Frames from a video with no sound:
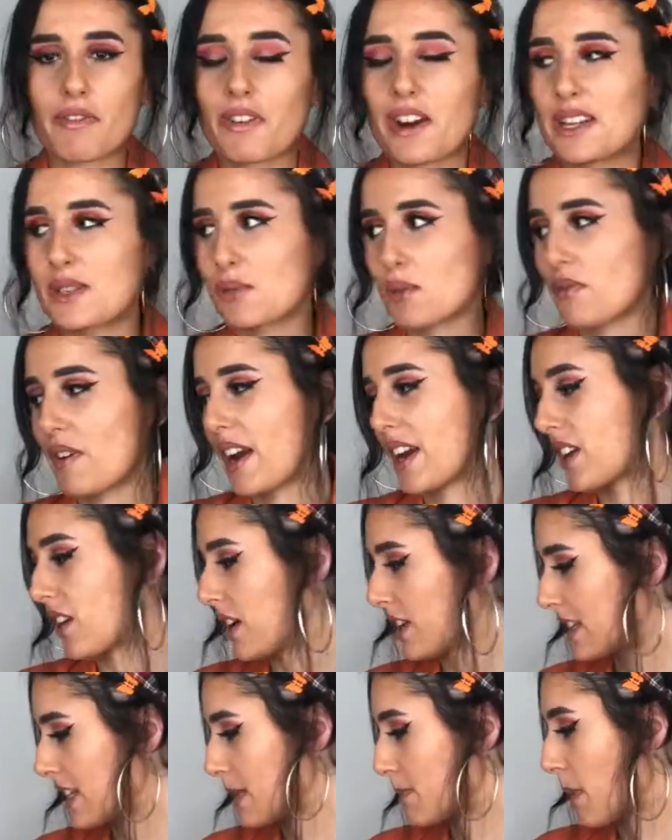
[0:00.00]
friends will
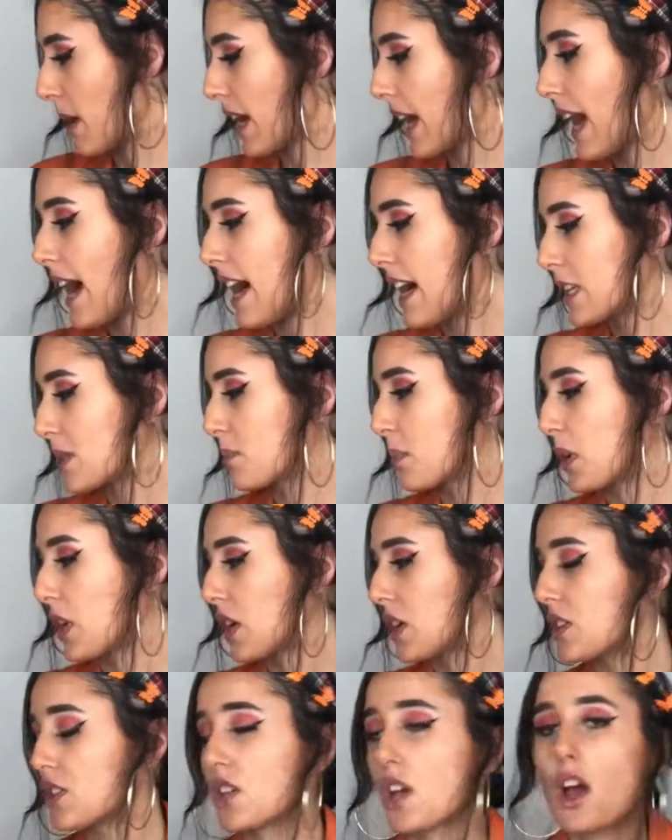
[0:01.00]
recognize these bucket hats
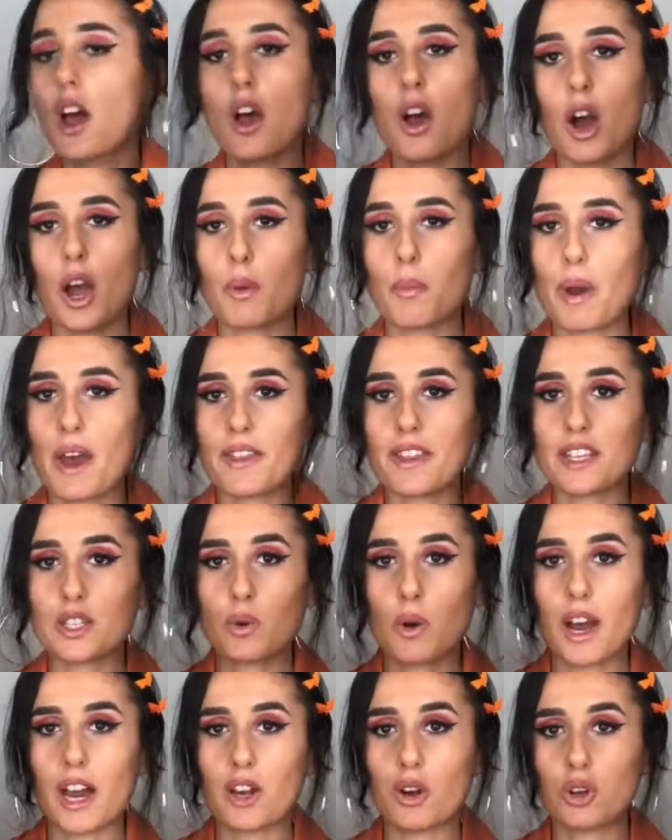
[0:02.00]
because I wear these
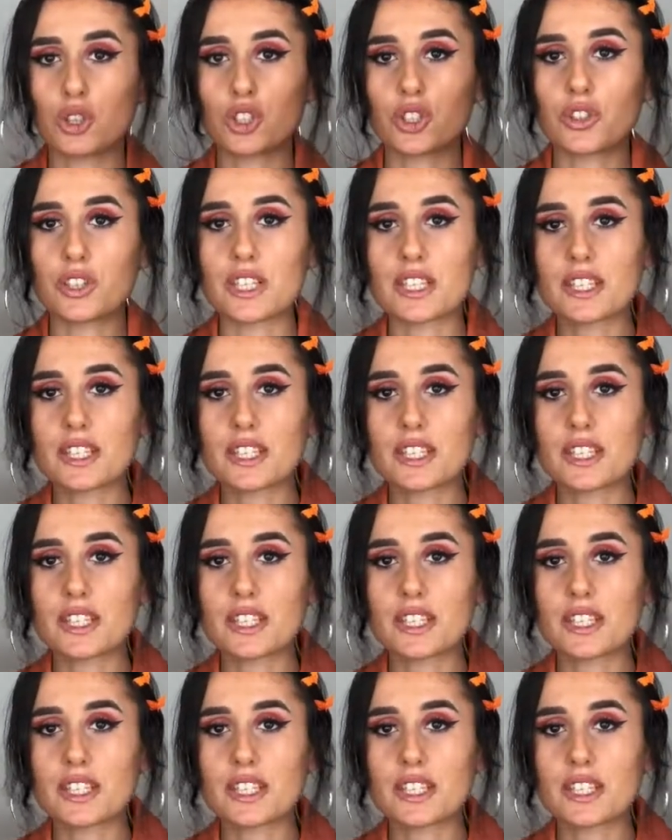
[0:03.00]
quite a lot during